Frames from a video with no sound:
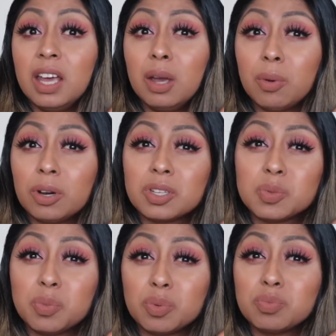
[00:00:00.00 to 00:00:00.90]
It
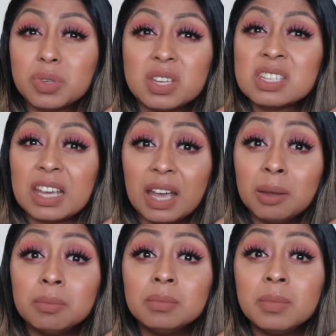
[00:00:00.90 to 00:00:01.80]
works the
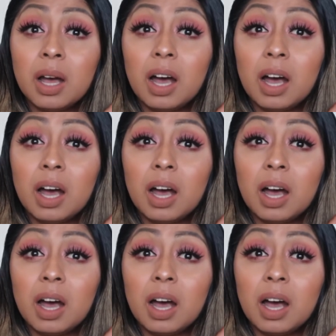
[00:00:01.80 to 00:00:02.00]
same.